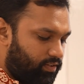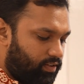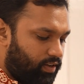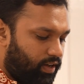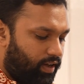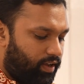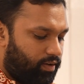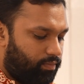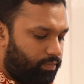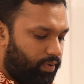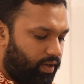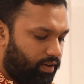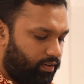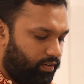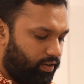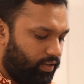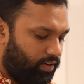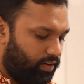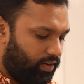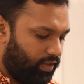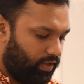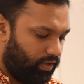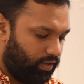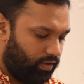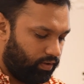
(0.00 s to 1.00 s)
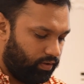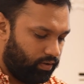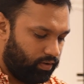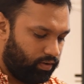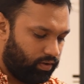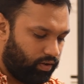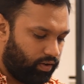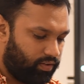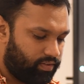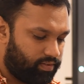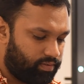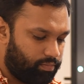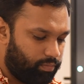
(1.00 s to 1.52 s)
start by reading
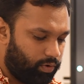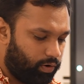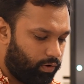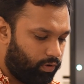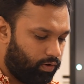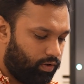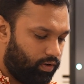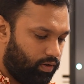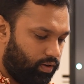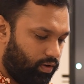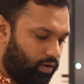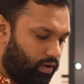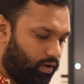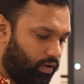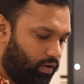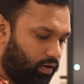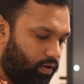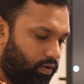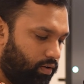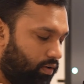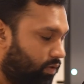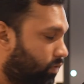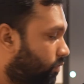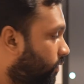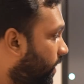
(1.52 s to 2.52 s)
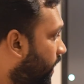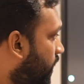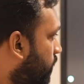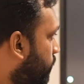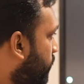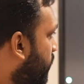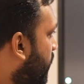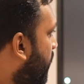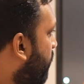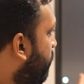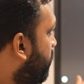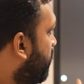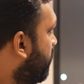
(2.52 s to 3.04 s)
a small, while
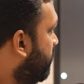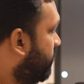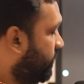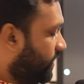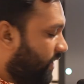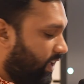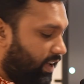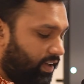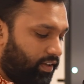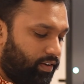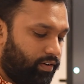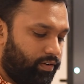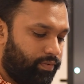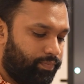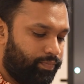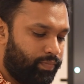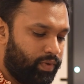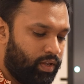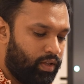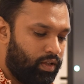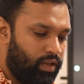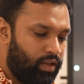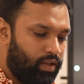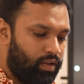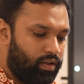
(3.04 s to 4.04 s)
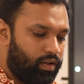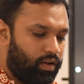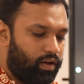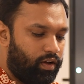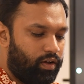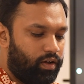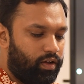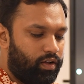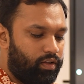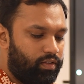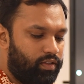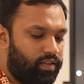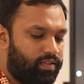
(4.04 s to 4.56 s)
we have the slide,
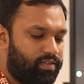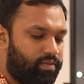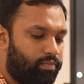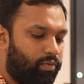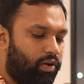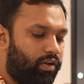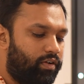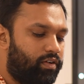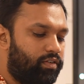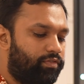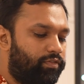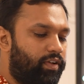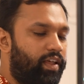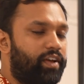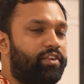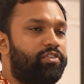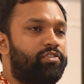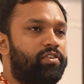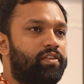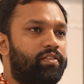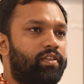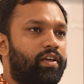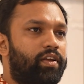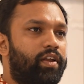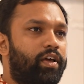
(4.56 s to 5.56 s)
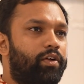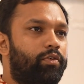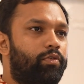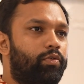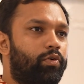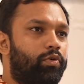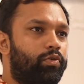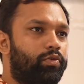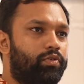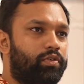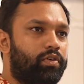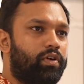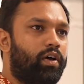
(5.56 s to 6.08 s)
the small reflection that I
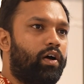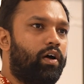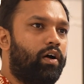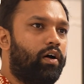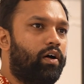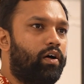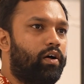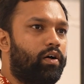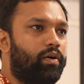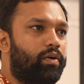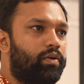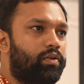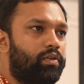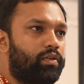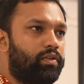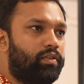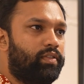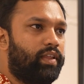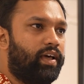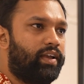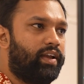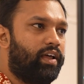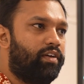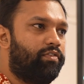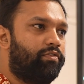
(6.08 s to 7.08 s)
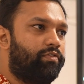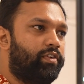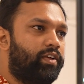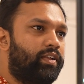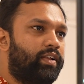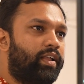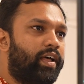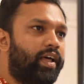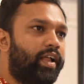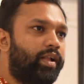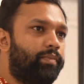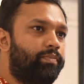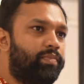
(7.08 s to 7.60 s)
wrote that I
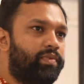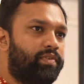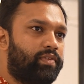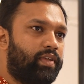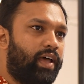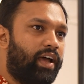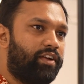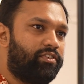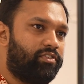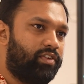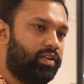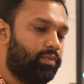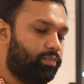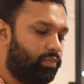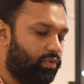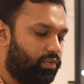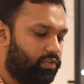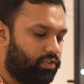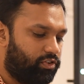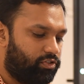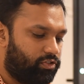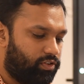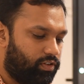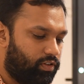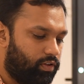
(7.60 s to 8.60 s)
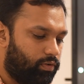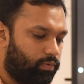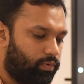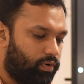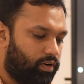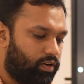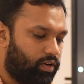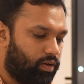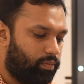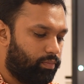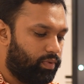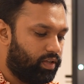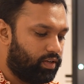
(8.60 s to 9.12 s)
feel helps actually position the
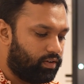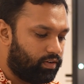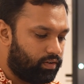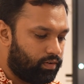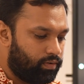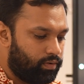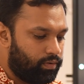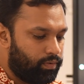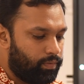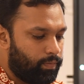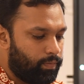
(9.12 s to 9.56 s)
work a bit.